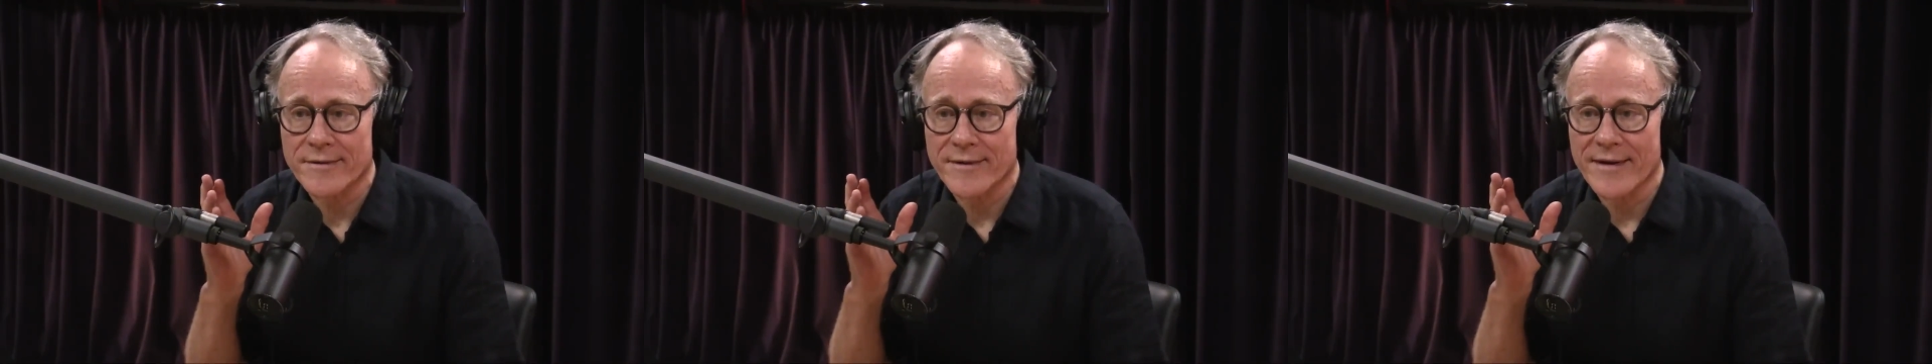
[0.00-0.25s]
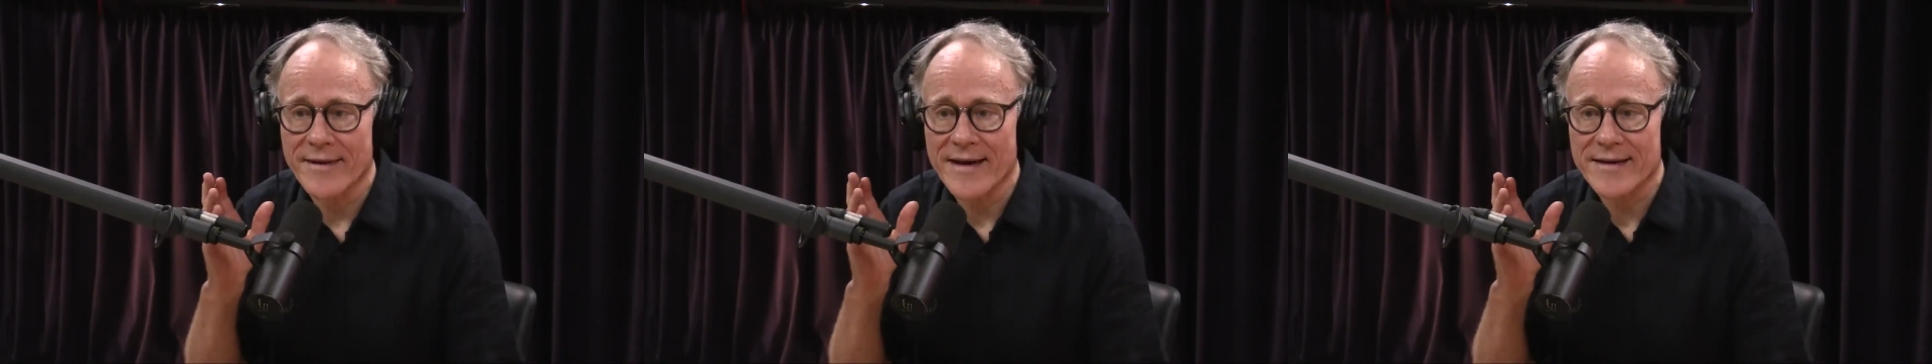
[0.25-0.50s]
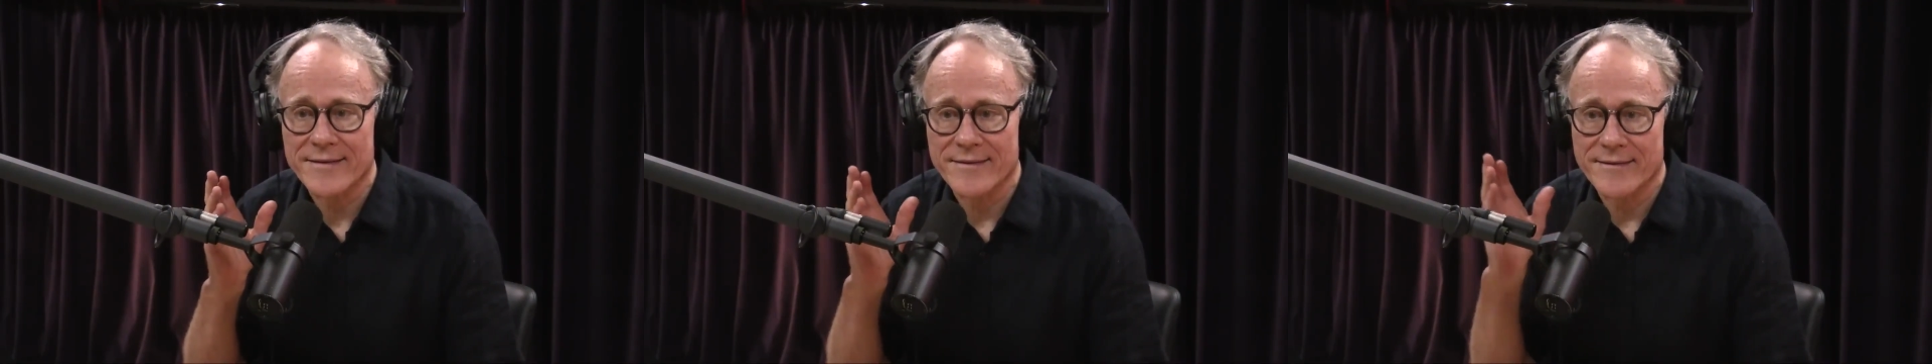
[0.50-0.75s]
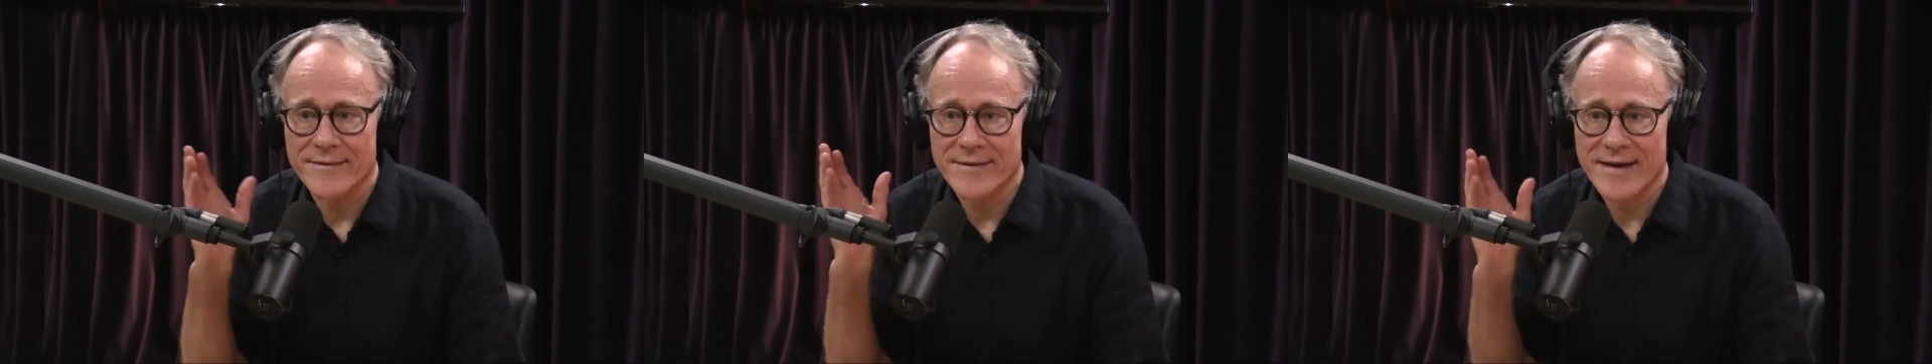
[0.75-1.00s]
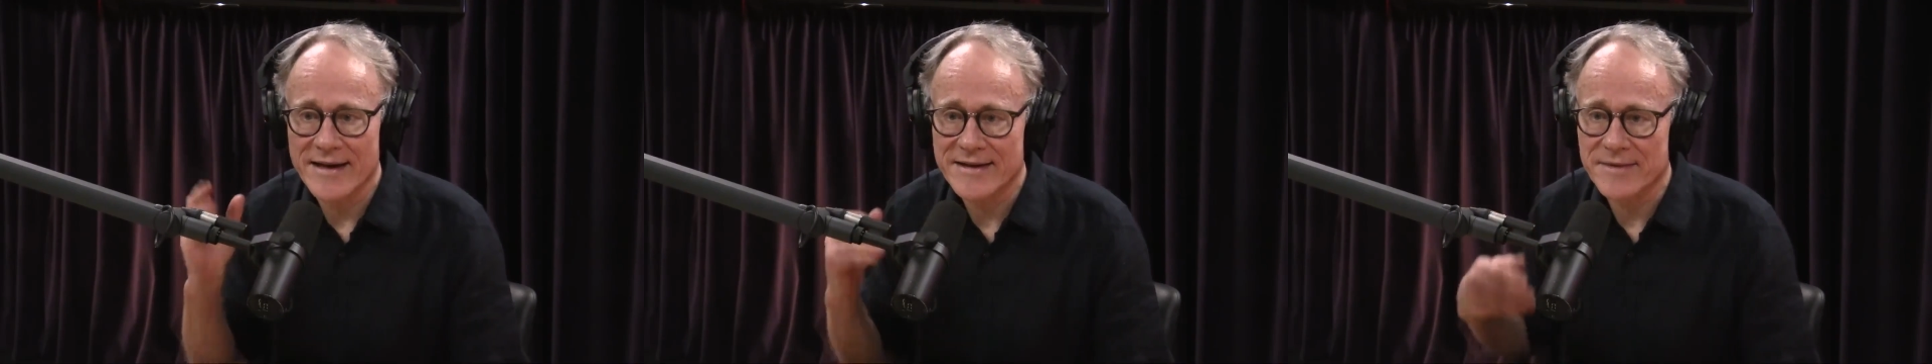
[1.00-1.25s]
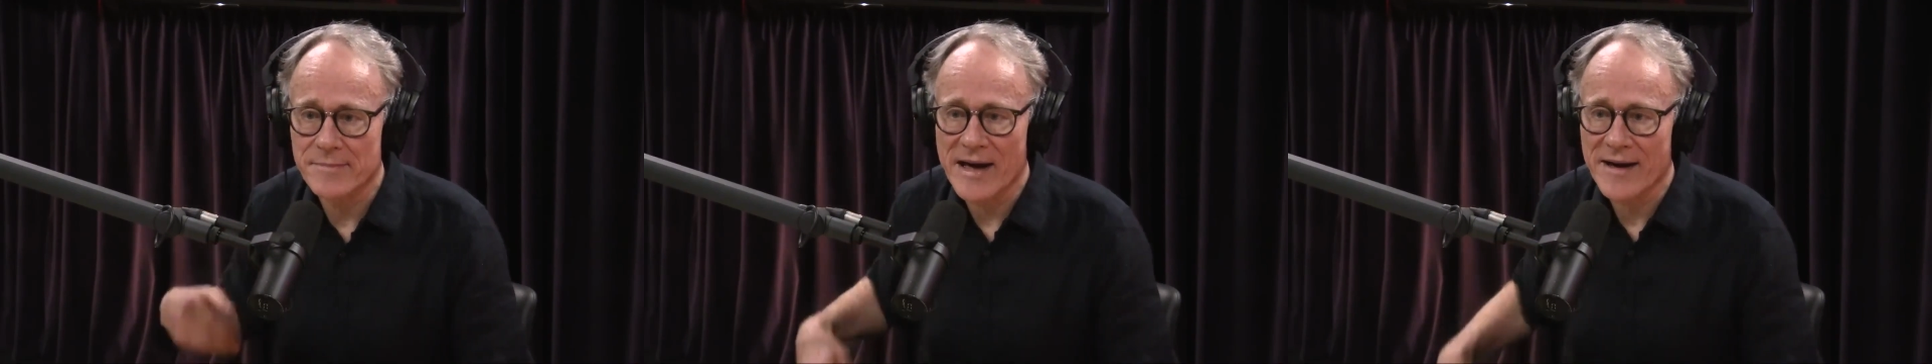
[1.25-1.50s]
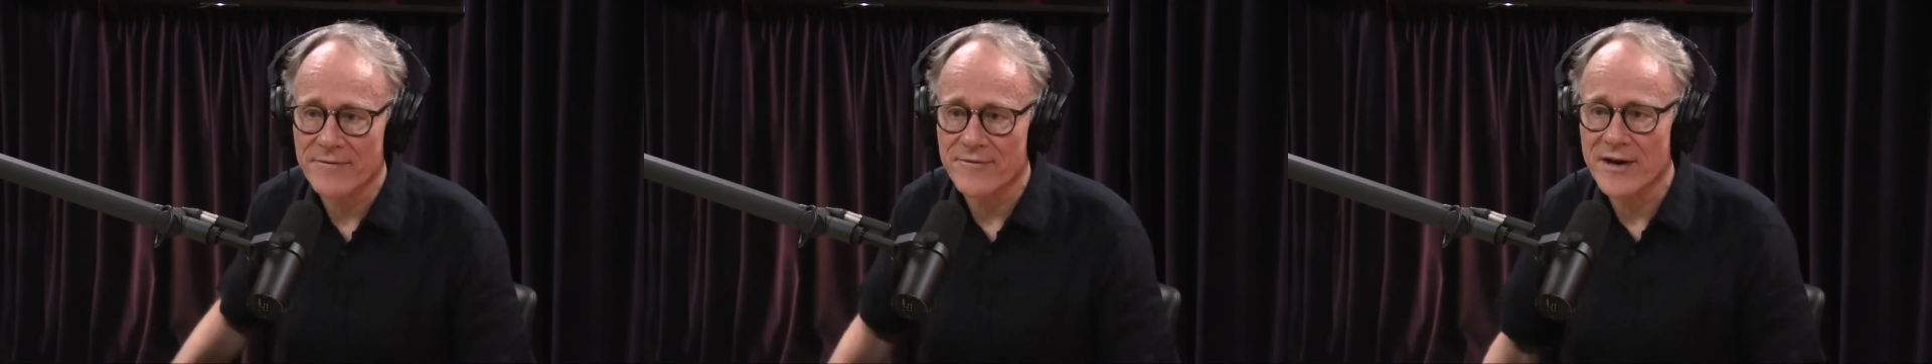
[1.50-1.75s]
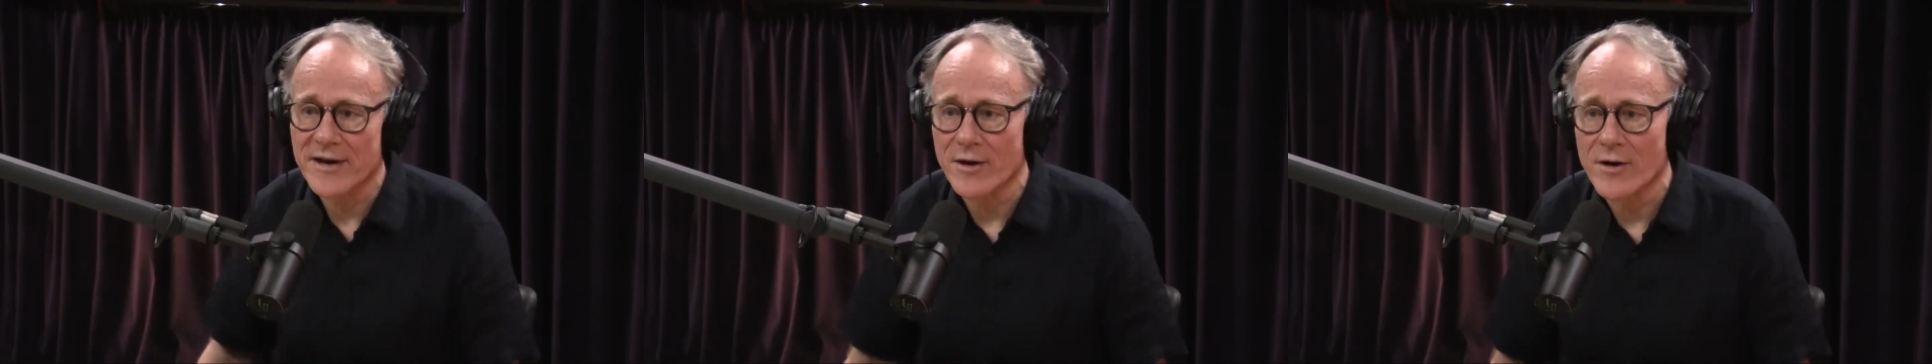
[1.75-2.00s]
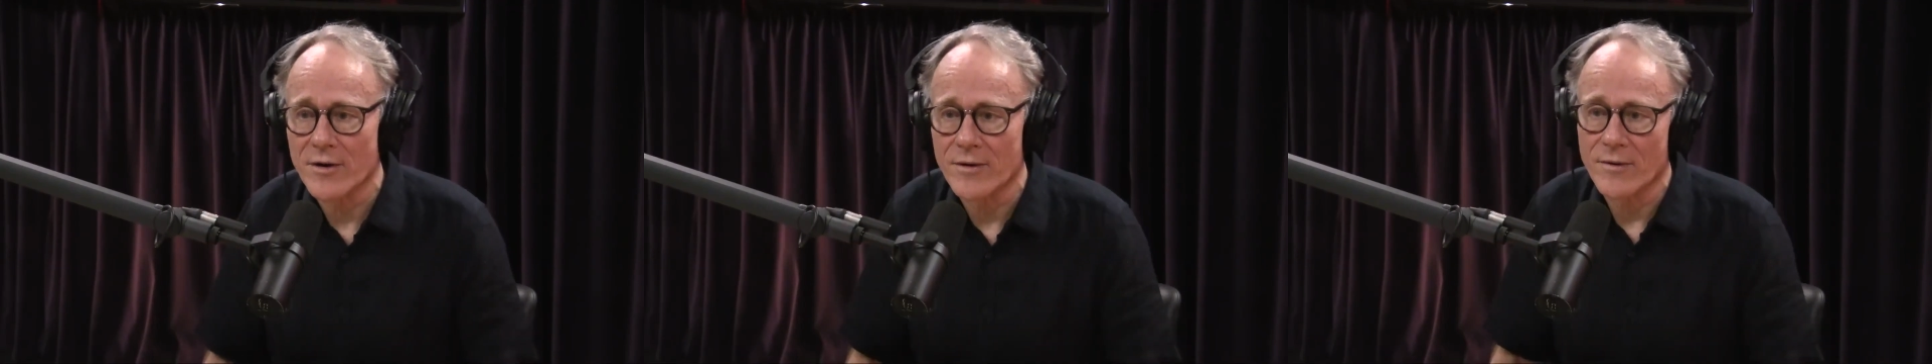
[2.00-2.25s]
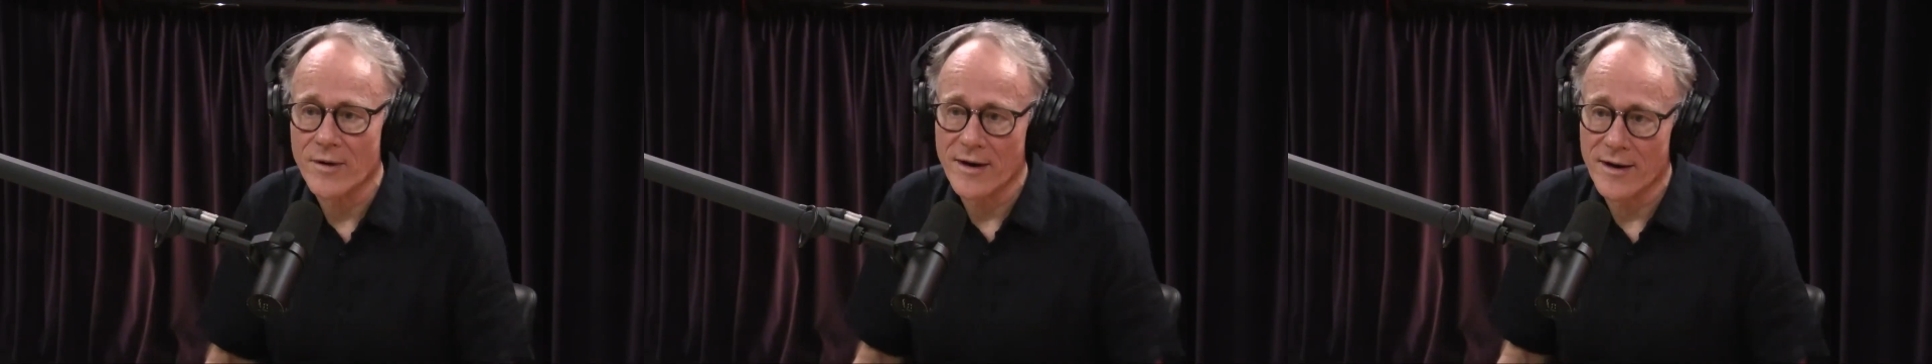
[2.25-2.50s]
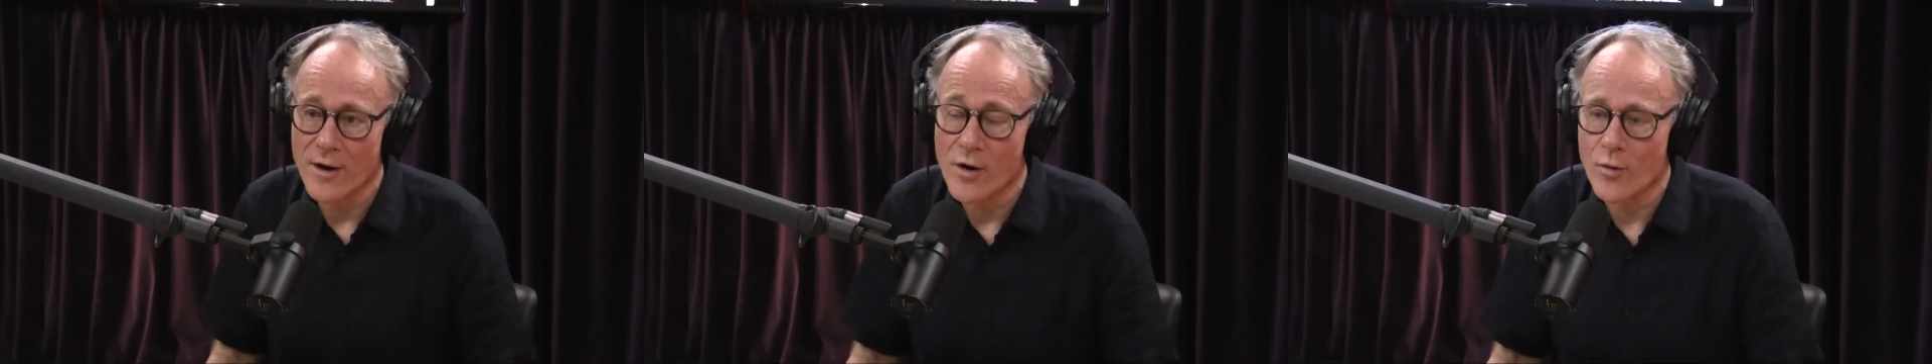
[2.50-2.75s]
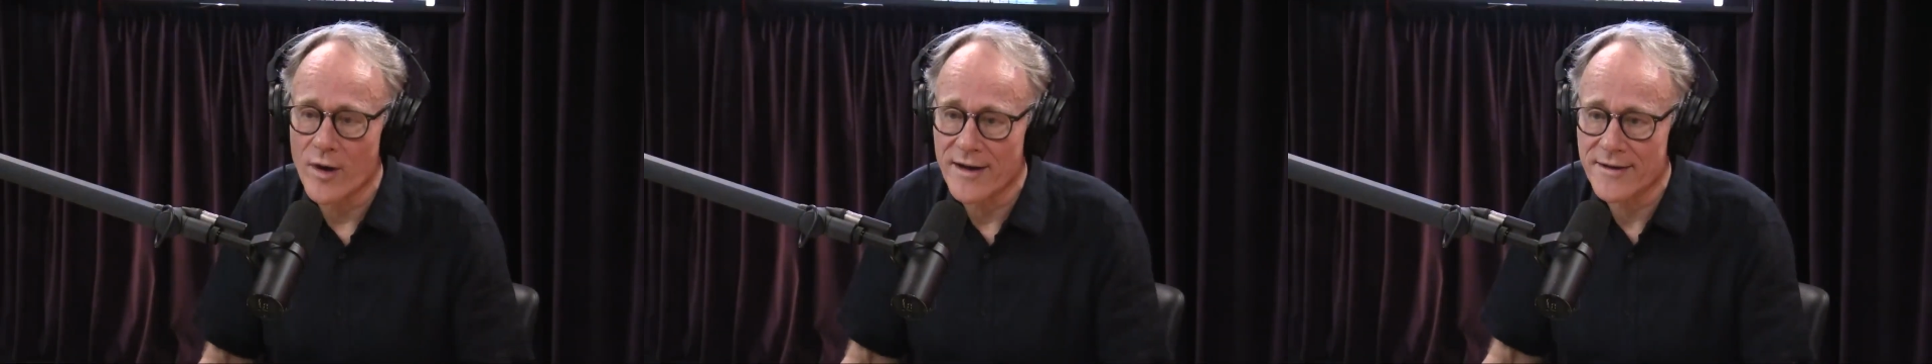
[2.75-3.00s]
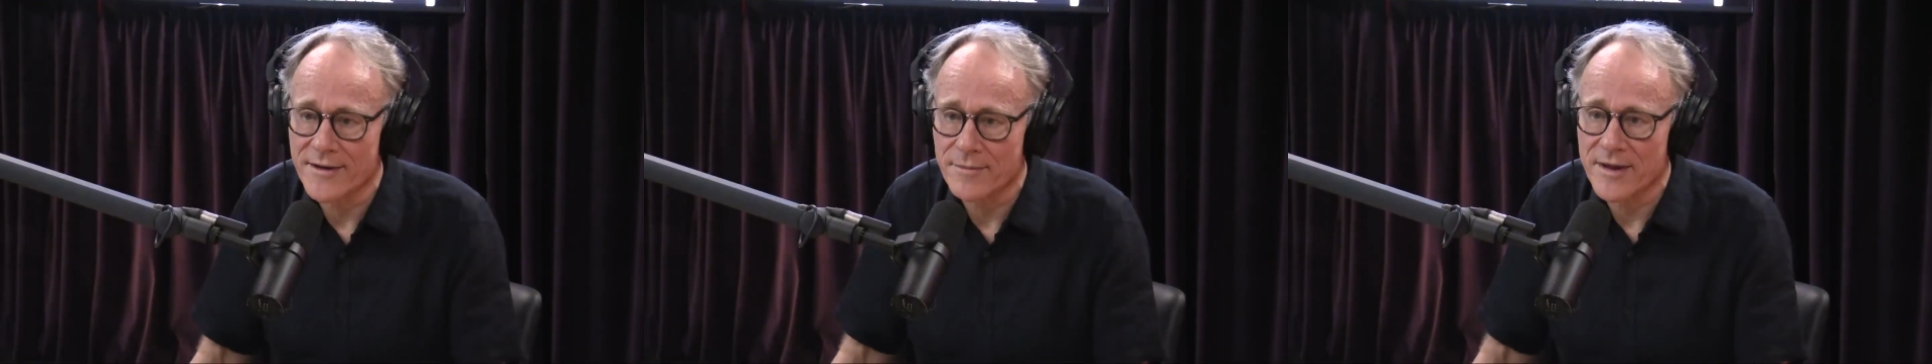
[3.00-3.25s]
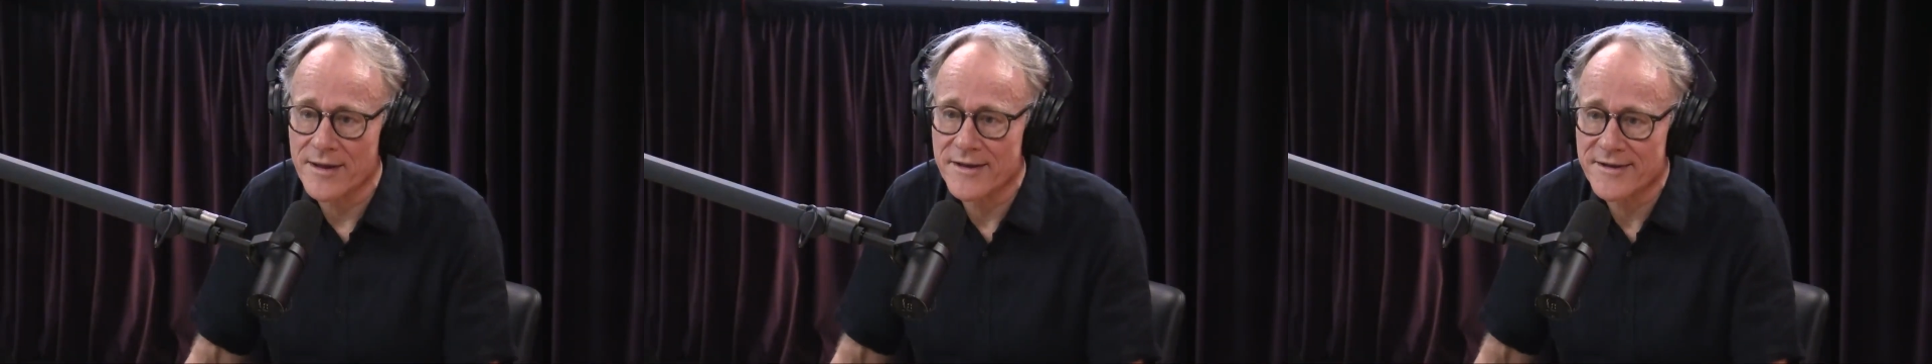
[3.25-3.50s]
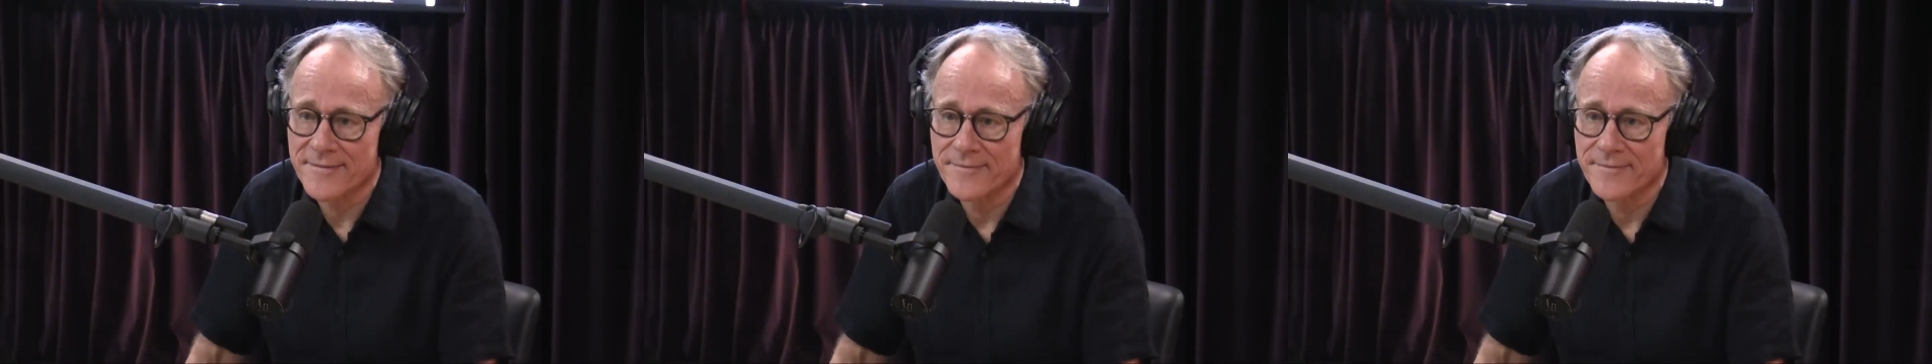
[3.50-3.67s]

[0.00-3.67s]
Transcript: And Jamie, that, go back that takes question. us back a very long, a long way into the past.